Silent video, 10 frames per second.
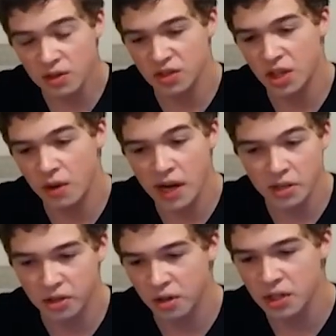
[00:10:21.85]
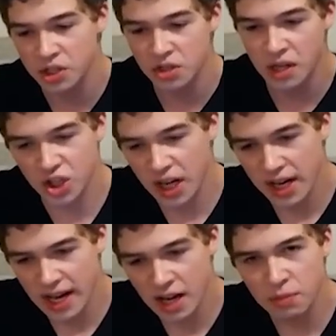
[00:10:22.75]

So I'd encourage you to check it out.